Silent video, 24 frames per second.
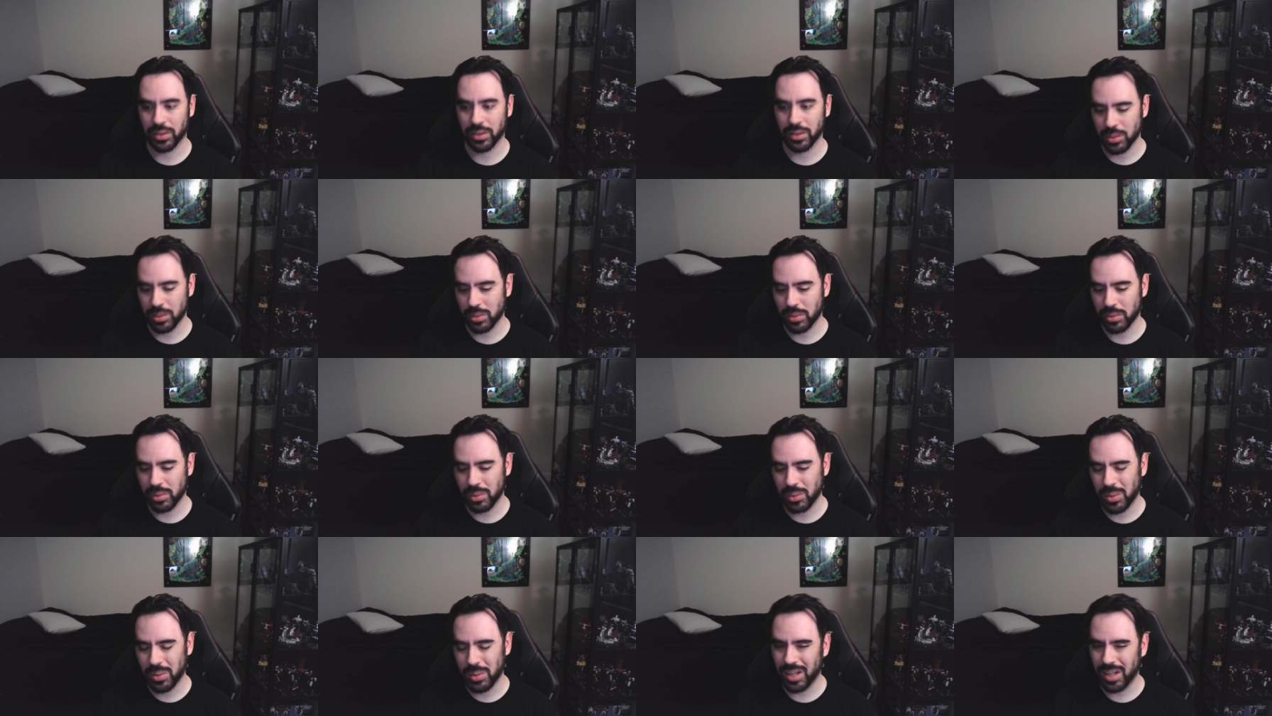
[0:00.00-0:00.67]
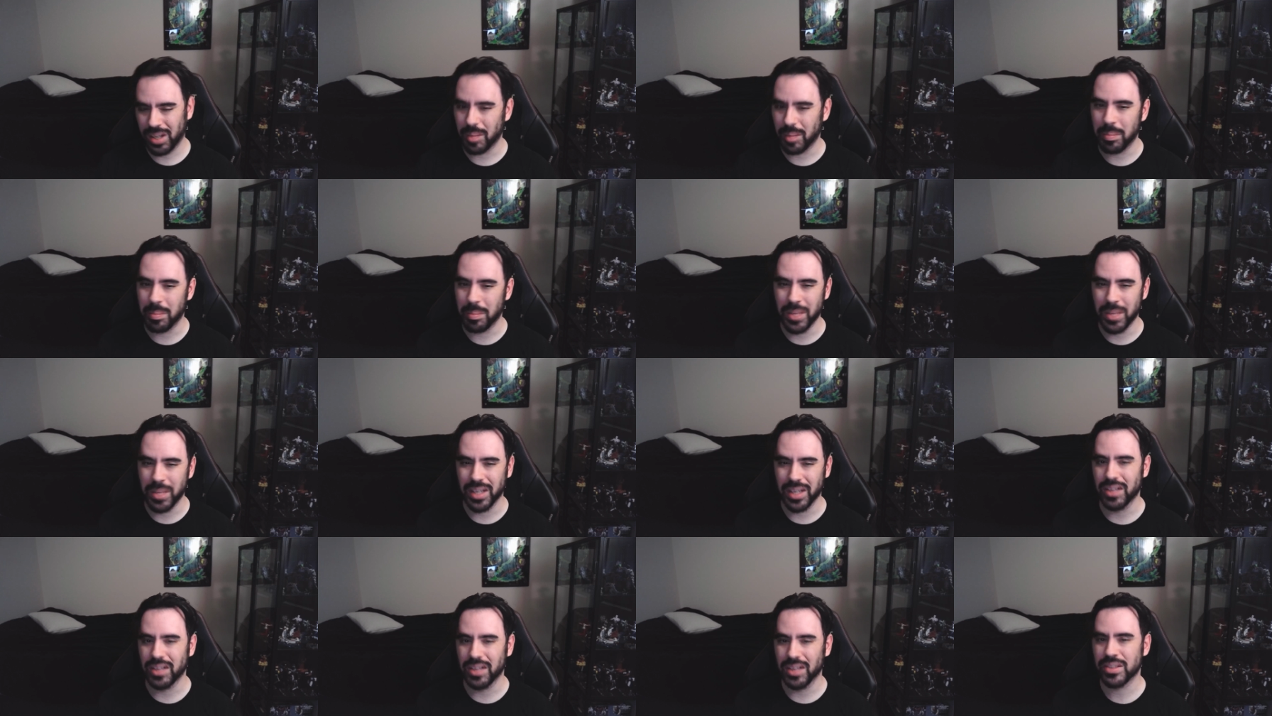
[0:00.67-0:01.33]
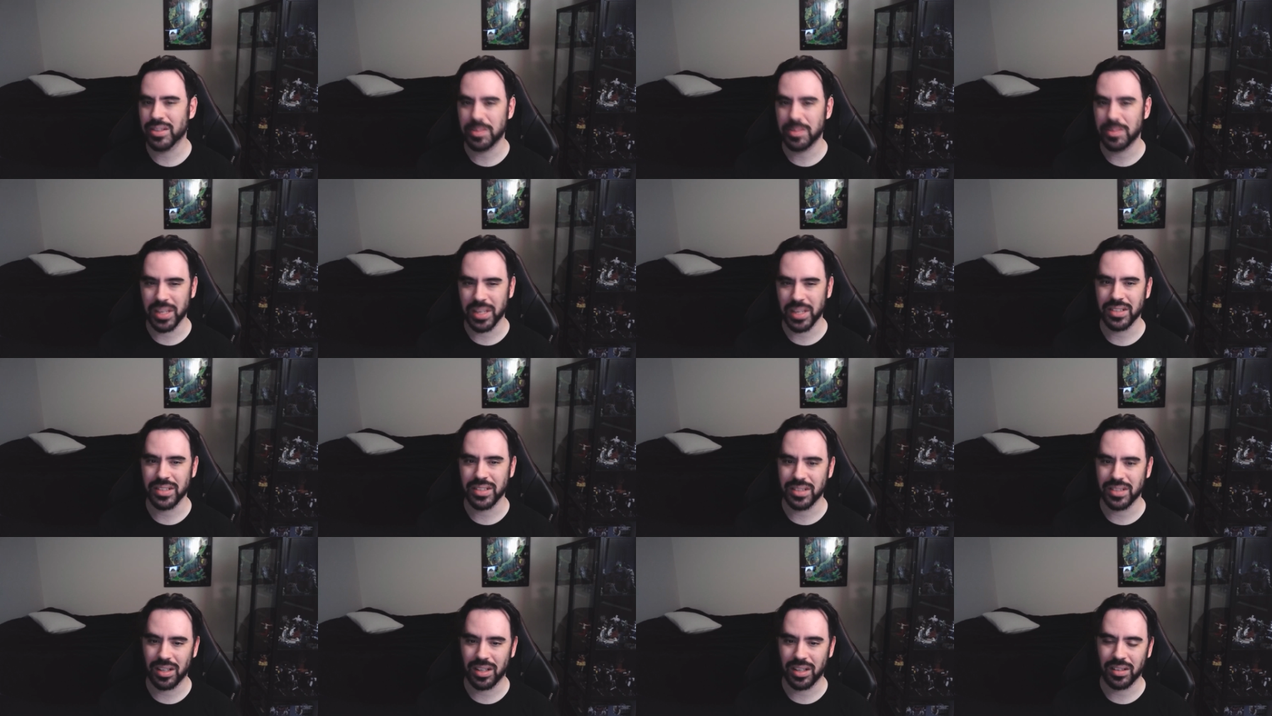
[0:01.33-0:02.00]
You you want a bit of
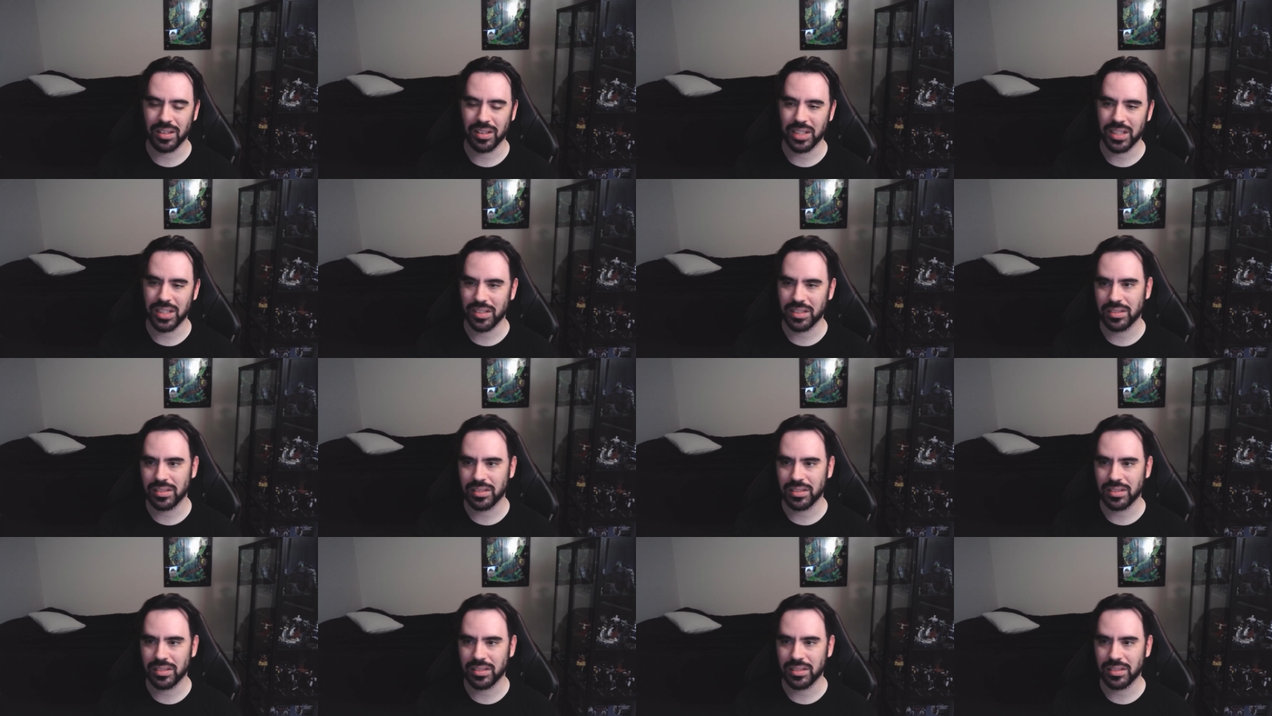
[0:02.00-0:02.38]
space there,